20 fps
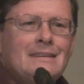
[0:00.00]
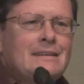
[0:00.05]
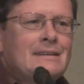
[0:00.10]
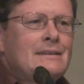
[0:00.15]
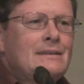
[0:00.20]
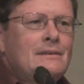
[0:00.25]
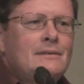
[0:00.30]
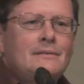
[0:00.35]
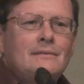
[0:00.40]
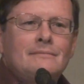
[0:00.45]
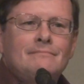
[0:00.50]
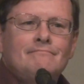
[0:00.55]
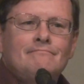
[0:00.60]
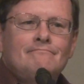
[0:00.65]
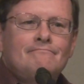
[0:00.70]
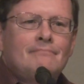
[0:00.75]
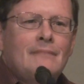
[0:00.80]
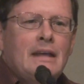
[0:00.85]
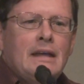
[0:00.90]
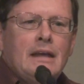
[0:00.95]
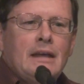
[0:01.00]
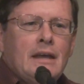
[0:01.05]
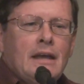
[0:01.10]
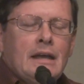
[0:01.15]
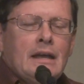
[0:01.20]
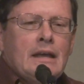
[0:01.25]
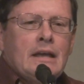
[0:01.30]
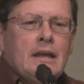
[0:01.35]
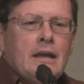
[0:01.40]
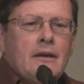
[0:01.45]
you know,
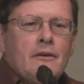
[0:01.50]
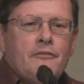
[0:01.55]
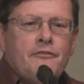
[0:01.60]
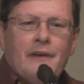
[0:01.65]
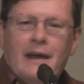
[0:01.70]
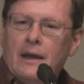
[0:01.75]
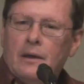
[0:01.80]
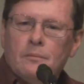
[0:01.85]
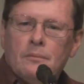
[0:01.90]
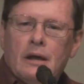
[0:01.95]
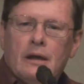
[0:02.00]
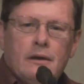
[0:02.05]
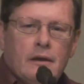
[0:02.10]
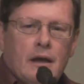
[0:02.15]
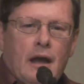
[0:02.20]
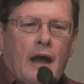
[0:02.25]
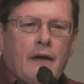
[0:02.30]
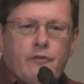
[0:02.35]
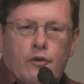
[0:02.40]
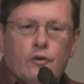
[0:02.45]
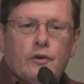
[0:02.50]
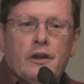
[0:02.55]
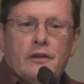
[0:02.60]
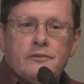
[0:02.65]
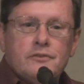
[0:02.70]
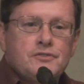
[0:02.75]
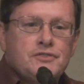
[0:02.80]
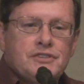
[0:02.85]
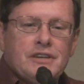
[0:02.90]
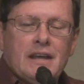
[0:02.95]
fam- uh, I've heard
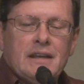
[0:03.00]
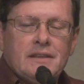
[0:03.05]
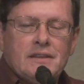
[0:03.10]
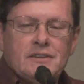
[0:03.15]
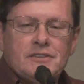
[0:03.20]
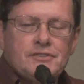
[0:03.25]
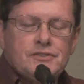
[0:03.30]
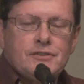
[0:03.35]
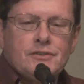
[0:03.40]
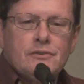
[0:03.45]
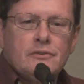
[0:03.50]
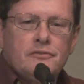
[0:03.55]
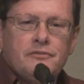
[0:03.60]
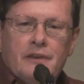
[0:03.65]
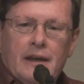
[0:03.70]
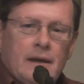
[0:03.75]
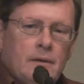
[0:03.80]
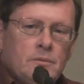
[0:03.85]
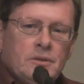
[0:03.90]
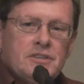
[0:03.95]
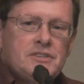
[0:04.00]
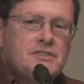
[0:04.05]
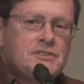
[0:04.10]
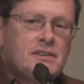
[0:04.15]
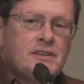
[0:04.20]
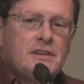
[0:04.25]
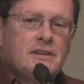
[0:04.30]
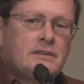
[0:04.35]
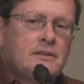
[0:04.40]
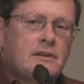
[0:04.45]
others say this too family
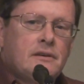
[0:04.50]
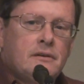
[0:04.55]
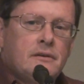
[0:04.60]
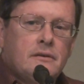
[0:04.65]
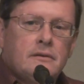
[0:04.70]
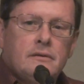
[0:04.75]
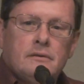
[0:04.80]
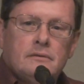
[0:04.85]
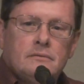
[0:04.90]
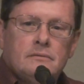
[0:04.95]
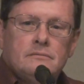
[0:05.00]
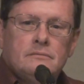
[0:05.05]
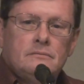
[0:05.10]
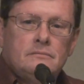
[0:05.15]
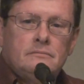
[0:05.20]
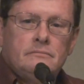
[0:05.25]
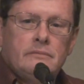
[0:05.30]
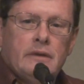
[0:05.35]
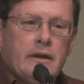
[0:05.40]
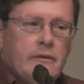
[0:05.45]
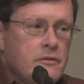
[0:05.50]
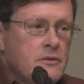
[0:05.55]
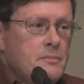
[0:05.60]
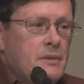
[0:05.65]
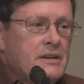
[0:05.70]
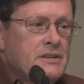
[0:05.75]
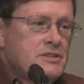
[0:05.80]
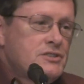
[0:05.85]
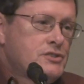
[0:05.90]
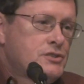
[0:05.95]
sitting there,
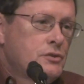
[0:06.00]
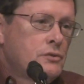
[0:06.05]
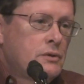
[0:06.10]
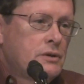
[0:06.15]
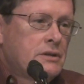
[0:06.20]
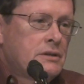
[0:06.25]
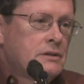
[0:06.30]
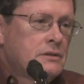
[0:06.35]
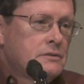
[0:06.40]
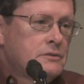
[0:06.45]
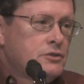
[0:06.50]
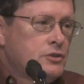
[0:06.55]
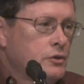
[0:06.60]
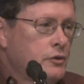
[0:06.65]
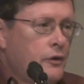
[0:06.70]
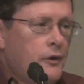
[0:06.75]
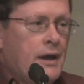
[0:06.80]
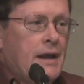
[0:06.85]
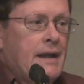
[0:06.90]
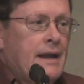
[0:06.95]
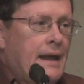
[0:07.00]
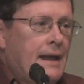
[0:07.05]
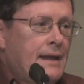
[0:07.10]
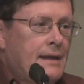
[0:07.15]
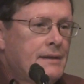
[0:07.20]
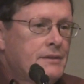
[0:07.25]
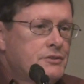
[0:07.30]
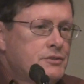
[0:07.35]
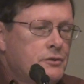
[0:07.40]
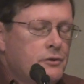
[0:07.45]
everybody's doing it, your great
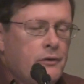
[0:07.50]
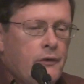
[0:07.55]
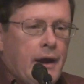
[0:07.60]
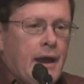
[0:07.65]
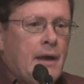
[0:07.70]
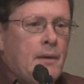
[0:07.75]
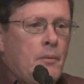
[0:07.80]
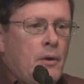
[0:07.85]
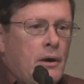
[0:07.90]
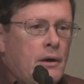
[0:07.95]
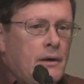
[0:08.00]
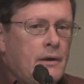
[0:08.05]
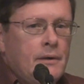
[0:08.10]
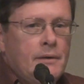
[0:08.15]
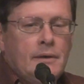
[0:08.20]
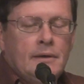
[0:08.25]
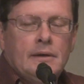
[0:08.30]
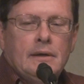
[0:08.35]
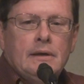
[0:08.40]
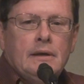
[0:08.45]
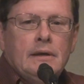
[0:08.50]
aunt, your grandma